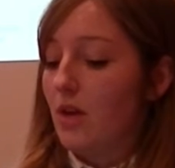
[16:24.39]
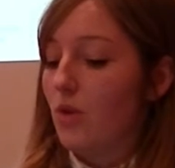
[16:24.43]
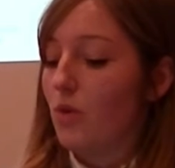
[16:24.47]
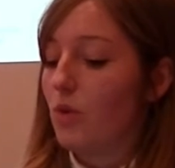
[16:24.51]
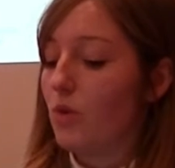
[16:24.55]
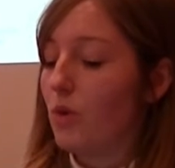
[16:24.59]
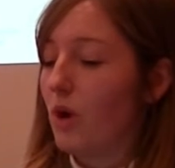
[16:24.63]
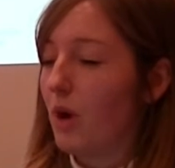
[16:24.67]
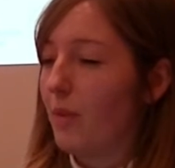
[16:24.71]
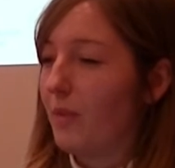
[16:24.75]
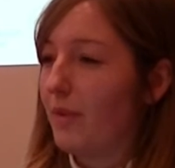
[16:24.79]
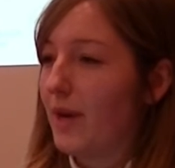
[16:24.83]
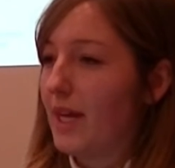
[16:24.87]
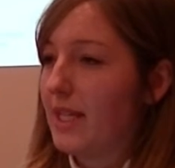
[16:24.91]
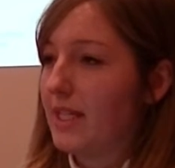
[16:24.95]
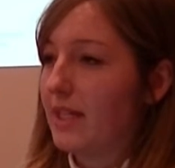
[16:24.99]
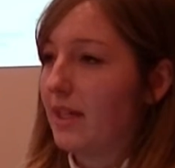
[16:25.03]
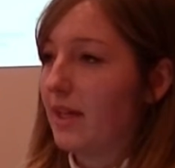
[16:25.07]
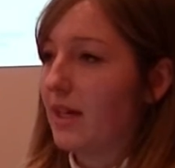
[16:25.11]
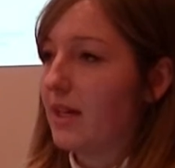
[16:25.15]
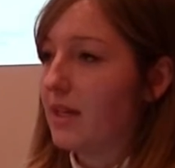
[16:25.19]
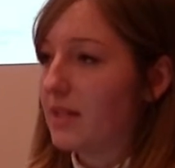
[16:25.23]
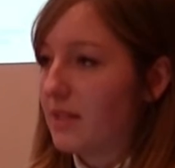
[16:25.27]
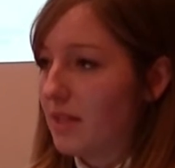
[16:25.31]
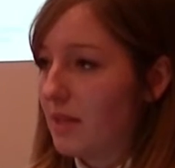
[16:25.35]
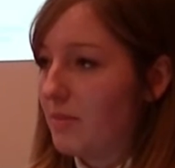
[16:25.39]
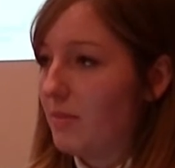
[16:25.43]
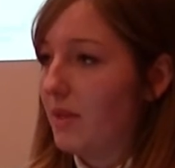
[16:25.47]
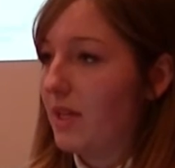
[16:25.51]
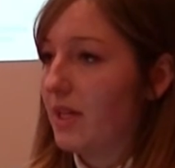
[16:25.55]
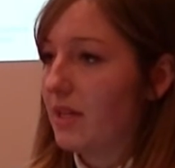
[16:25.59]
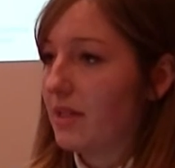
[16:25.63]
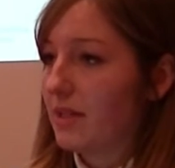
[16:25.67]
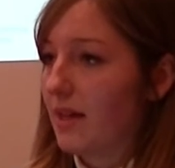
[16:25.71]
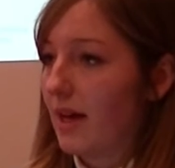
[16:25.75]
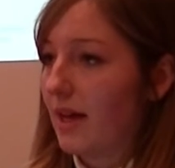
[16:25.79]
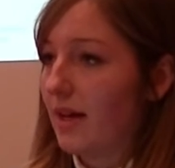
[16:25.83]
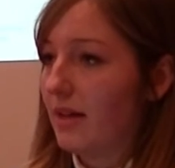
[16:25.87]
all operating at a
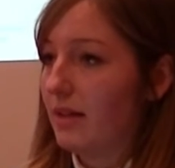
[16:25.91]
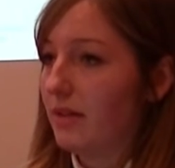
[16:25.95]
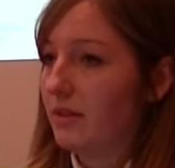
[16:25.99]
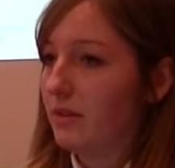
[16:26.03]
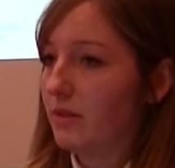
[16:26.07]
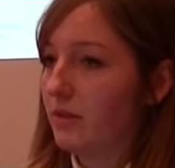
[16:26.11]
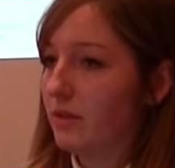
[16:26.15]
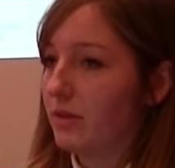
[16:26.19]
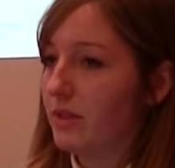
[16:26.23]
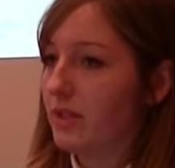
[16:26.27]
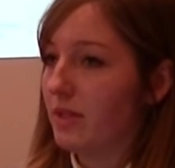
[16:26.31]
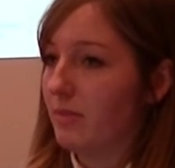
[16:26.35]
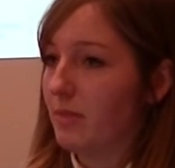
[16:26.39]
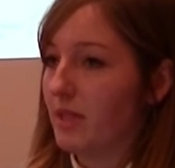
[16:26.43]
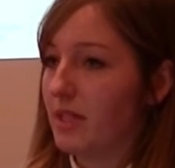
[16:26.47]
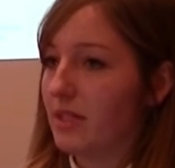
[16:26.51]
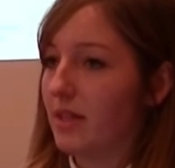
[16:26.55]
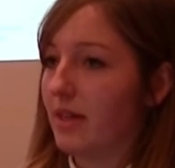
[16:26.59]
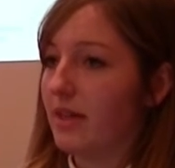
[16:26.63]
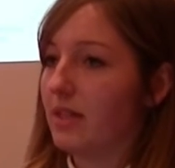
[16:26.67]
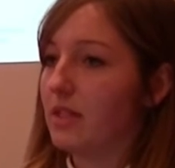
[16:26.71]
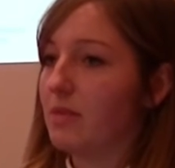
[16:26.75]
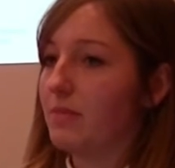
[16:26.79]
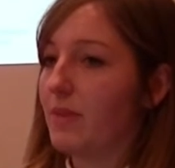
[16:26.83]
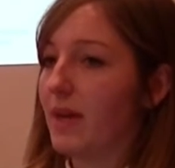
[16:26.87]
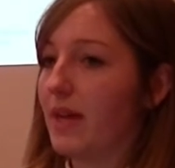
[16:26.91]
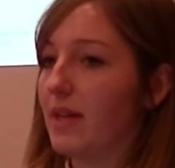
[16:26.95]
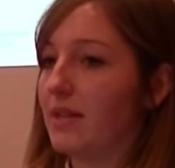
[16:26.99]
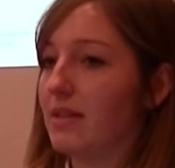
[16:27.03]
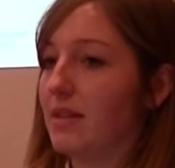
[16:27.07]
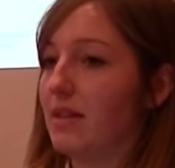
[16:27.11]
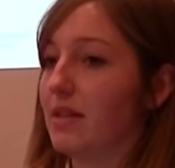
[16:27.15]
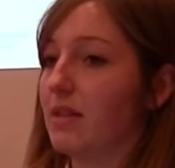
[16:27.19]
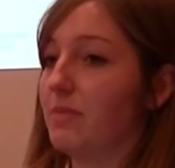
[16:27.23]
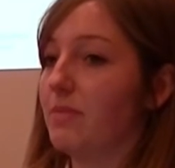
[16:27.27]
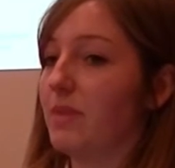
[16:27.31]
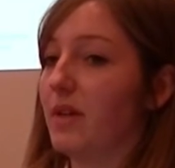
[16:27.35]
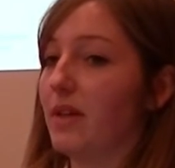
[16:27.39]
similar scale, similar size
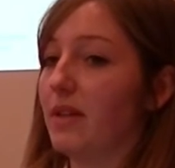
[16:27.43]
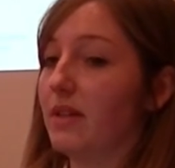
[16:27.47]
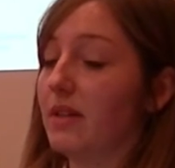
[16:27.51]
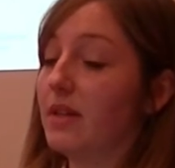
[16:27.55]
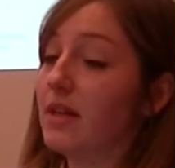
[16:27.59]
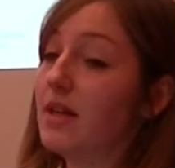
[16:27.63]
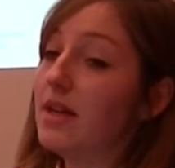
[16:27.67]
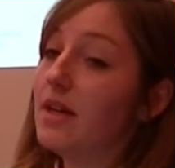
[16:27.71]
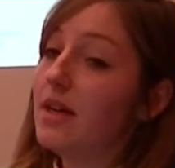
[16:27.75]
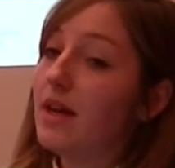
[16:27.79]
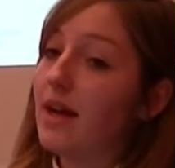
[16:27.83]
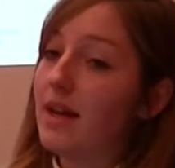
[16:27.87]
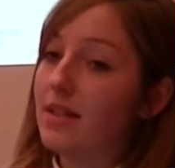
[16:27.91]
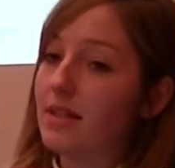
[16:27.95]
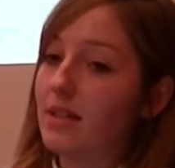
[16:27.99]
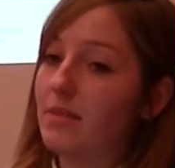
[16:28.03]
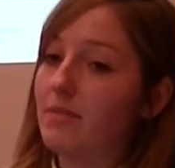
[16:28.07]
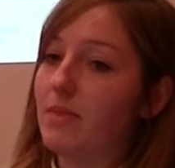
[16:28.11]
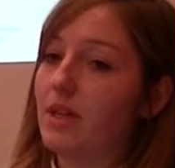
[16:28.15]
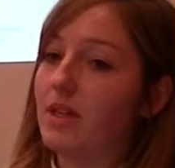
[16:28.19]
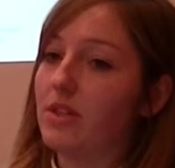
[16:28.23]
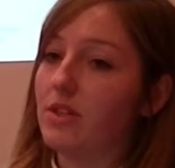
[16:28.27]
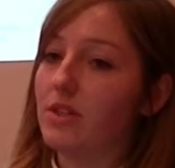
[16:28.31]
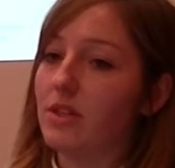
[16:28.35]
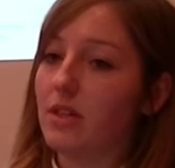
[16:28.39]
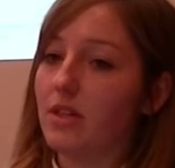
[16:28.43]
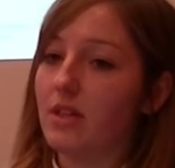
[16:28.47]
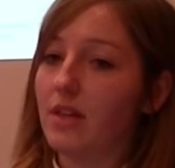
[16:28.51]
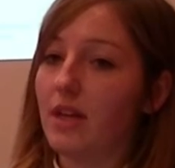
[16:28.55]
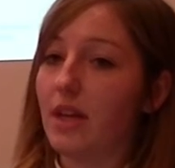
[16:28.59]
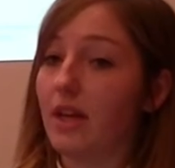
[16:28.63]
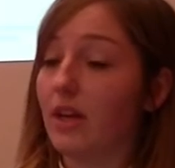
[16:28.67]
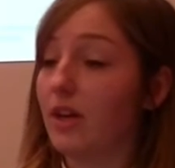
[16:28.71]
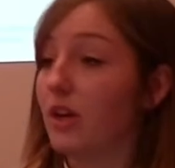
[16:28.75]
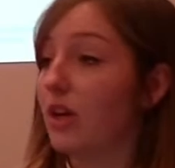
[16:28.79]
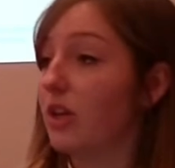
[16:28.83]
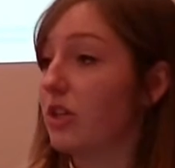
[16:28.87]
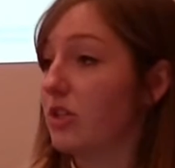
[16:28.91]
spaces, but as I mentioned,
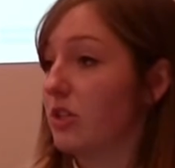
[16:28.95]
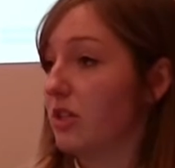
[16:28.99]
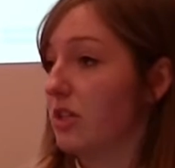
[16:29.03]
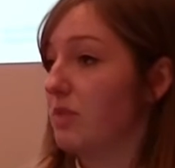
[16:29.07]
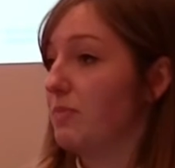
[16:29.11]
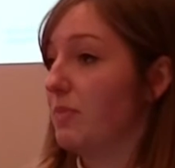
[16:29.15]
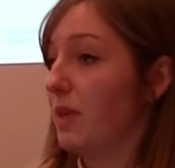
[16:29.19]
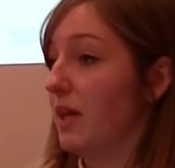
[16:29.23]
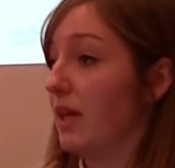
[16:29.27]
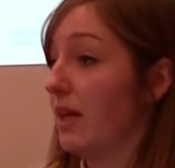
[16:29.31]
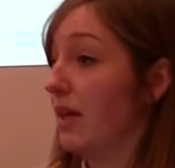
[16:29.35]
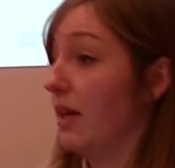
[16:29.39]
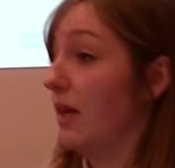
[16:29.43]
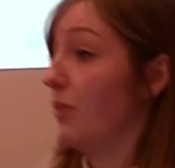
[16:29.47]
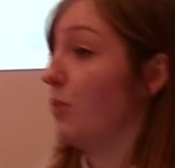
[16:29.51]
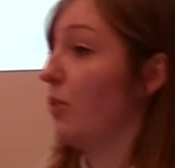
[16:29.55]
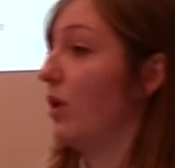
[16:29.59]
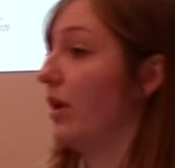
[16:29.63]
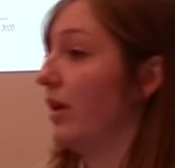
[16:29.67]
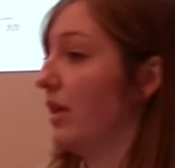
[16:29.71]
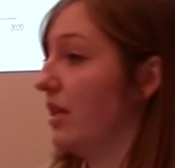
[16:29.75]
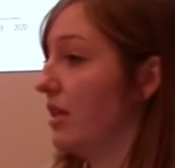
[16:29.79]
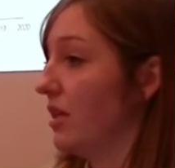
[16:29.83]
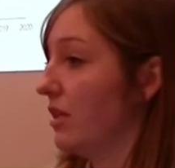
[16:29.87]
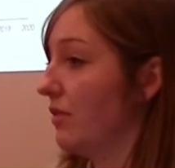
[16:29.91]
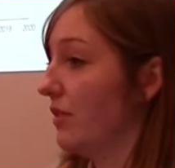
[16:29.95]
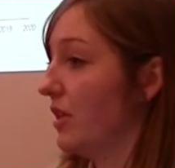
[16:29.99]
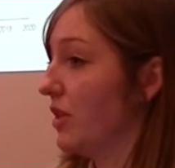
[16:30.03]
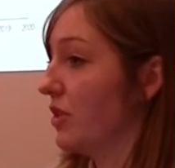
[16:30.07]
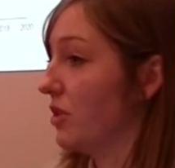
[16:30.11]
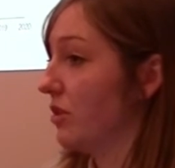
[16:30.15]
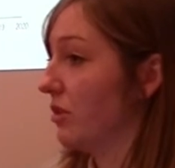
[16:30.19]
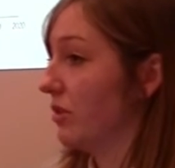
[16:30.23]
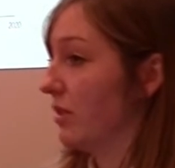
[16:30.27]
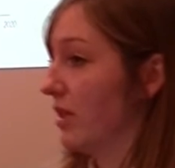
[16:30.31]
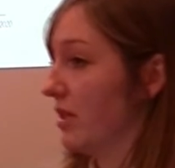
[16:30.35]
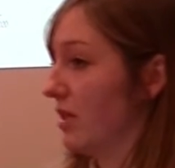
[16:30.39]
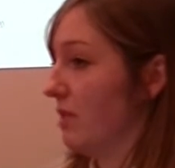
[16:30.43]
it could just be one
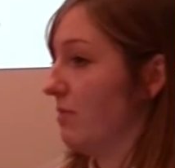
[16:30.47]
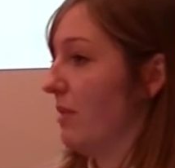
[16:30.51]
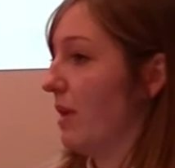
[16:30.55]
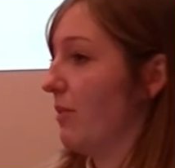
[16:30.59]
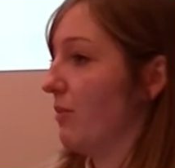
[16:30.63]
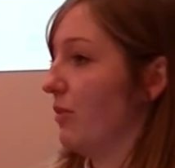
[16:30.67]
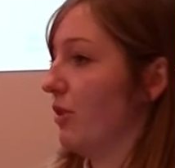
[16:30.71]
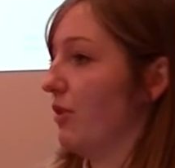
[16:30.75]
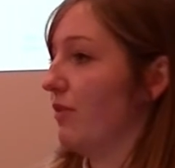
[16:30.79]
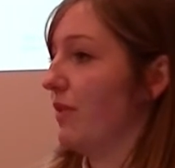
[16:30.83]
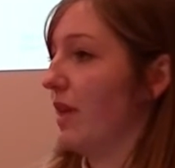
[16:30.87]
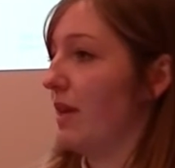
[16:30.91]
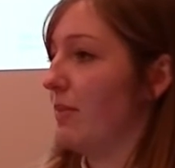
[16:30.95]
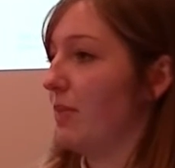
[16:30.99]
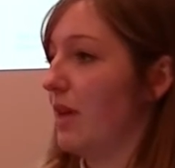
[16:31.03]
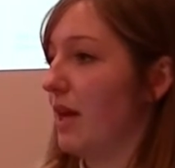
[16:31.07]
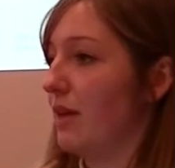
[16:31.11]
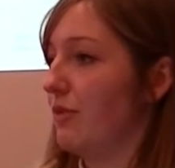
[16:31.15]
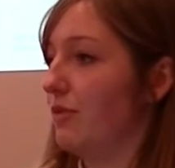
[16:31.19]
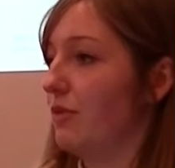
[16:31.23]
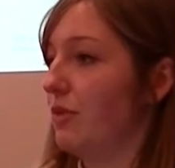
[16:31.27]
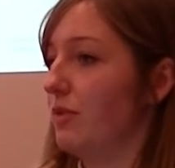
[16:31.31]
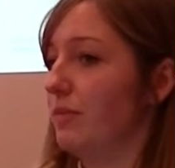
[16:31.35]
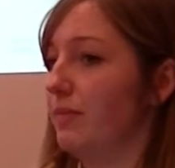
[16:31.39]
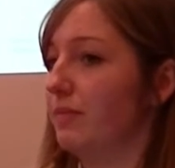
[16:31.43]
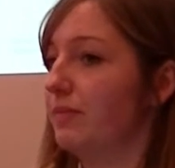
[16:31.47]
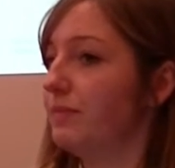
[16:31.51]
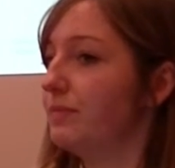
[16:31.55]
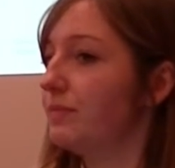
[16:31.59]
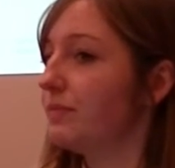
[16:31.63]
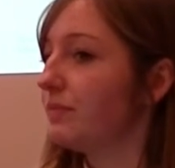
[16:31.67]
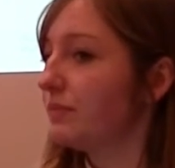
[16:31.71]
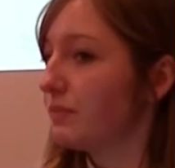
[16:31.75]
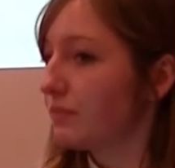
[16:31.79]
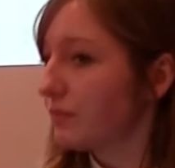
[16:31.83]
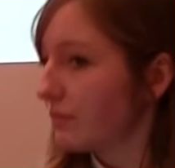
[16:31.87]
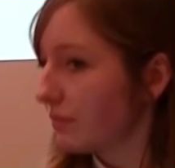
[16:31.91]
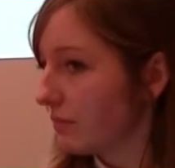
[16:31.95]
individual that's a member of that platform,
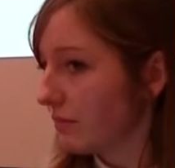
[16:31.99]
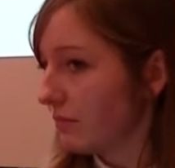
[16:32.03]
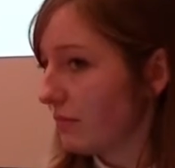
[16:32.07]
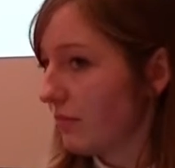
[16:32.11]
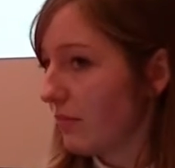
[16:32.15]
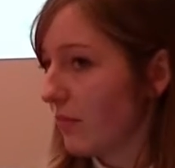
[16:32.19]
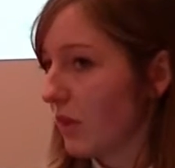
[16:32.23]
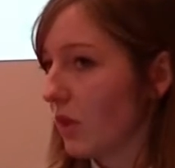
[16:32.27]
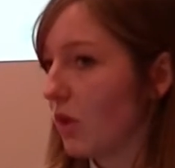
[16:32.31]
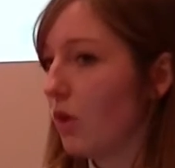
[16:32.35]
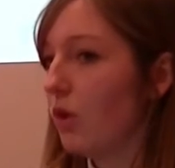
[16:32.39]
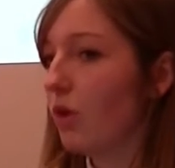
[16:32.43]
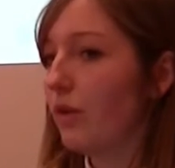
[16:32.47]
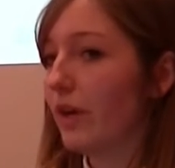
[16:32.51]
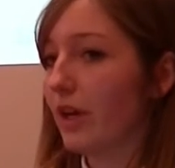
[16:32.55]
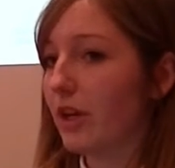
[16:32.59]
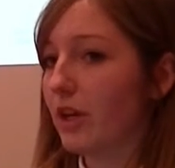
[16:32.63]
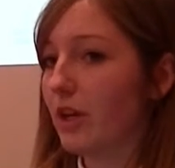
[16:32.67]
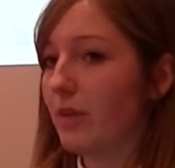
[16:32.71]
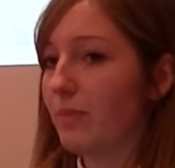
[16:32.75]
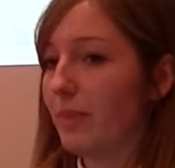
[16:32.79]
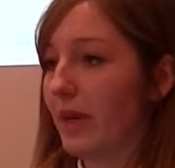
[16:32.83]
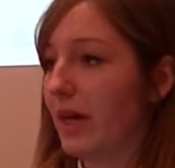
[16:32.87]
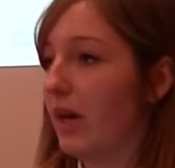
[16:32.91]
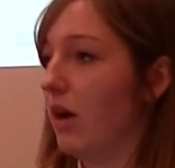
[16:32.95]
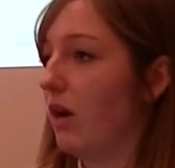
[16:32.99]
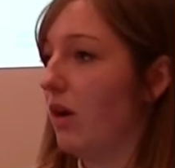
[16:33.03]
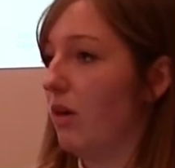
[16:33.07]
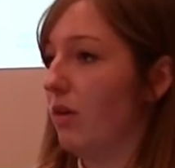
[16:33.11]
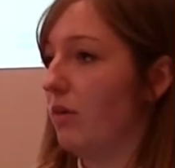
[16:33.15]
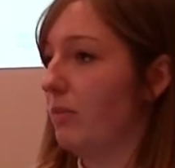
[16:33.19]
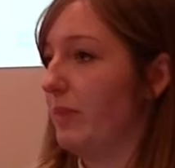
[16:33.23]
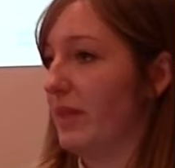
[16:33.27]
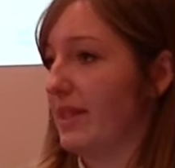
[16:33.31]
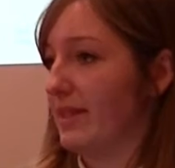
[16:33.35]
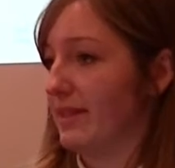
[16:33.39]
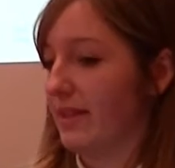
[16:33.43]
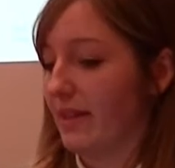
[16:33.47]
or it could be a
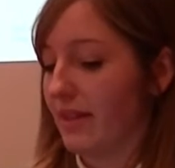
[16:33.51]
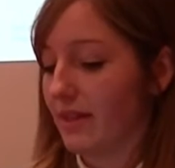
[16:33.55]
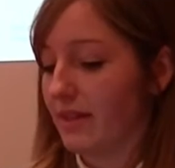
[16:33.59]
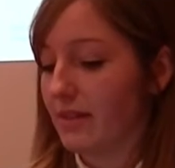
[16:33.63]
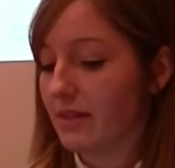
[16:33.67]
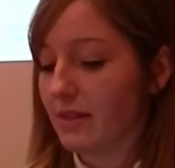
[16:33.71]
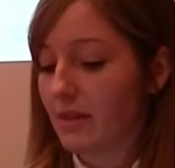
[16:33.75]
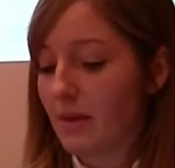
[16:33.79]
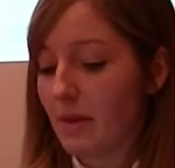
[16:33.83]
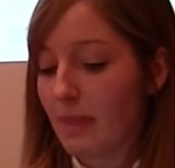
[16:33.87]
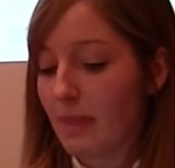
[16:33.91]
whole business.